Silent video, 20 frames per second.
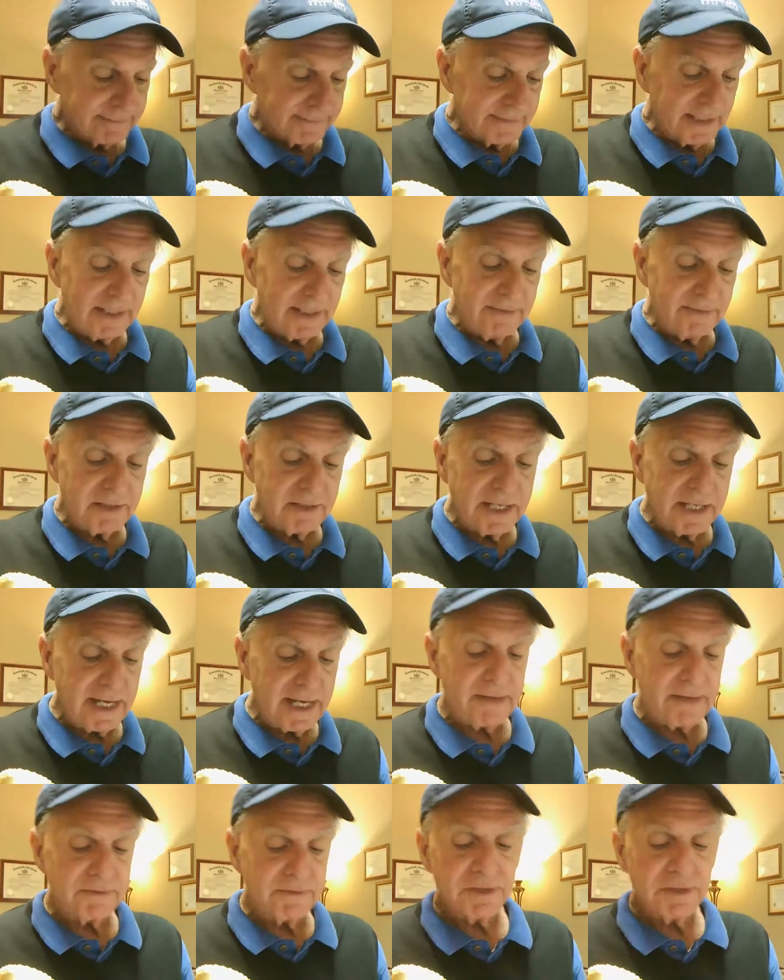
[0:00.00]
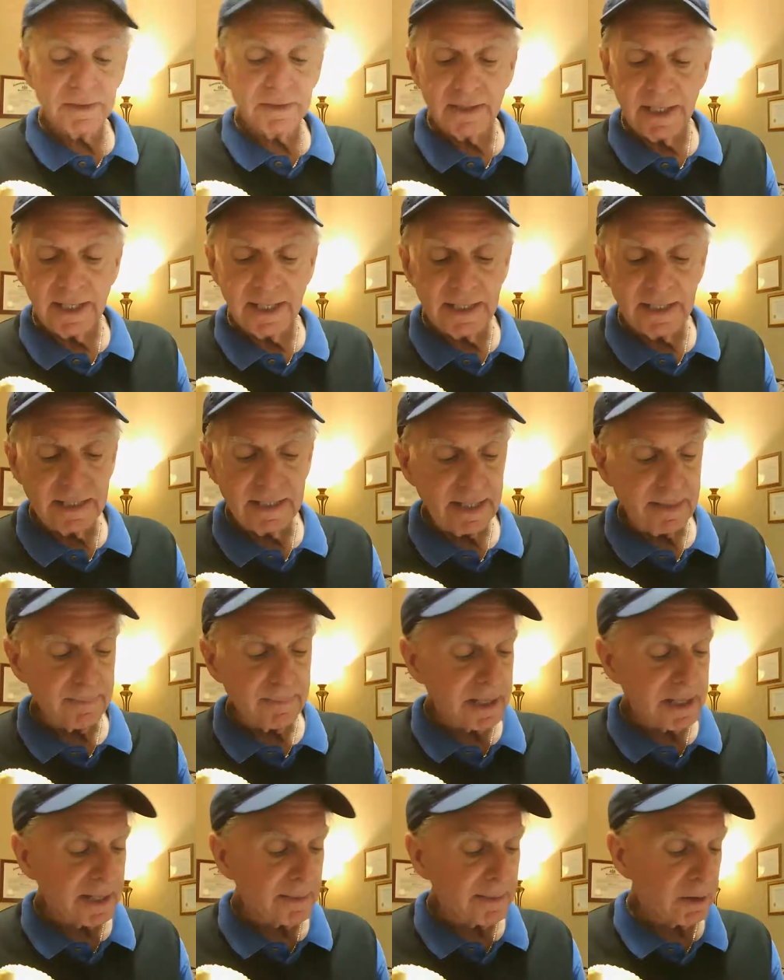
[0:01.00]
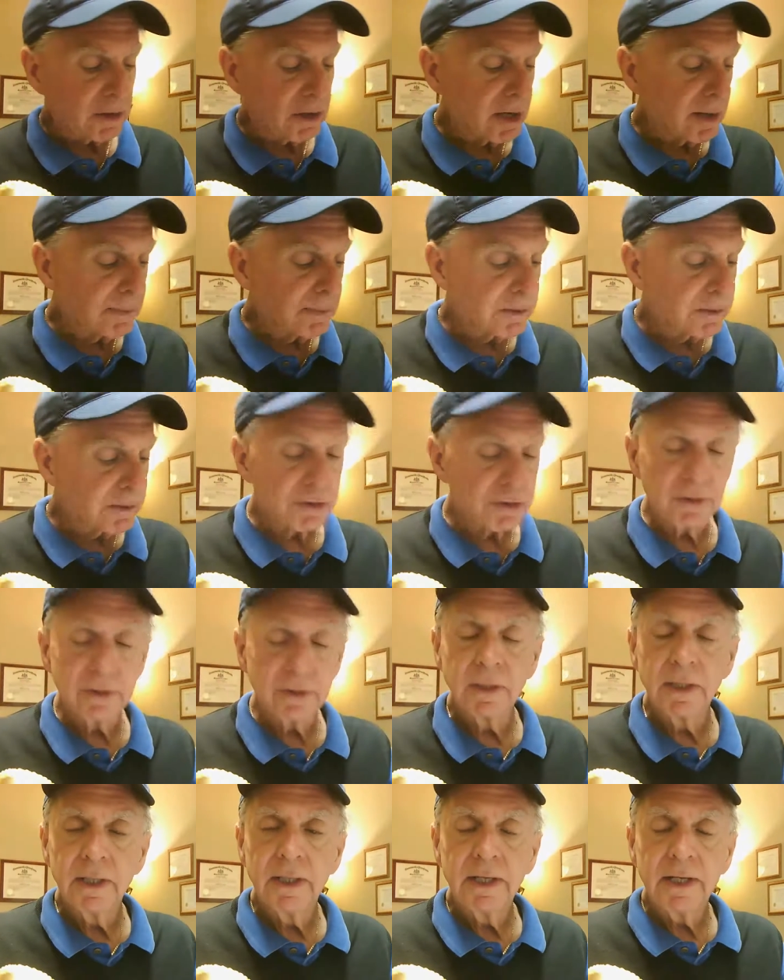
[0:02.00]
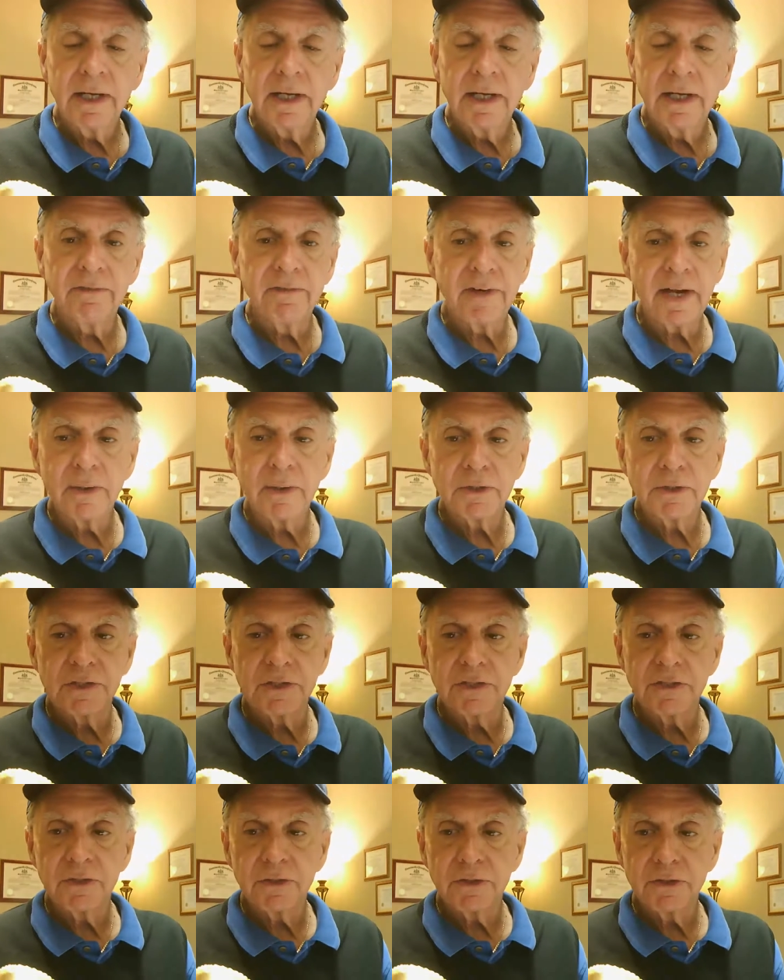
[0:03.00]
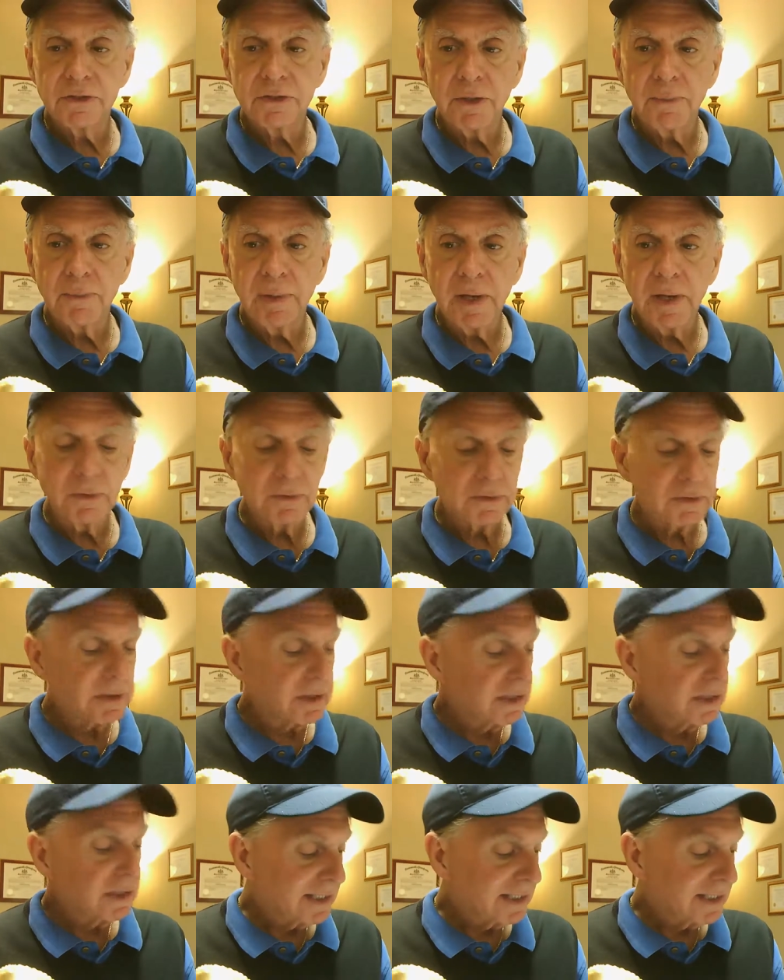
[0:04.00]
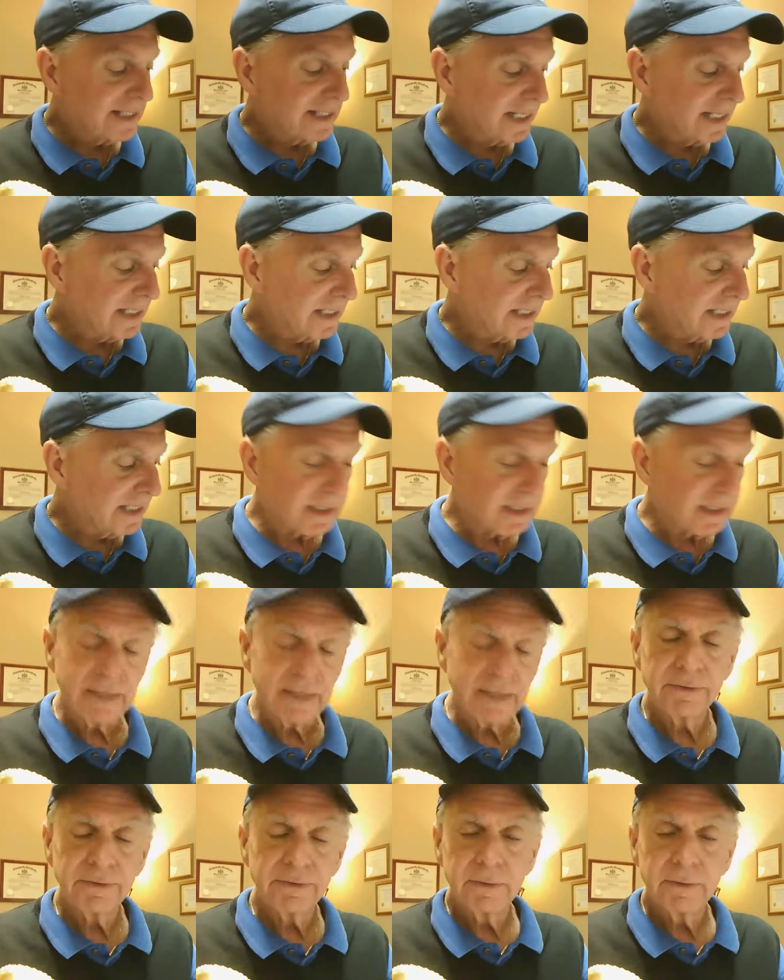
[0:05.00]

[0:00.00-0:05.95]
They live in caves, and they become a harbinger of viruses that are so potent that they can kill us.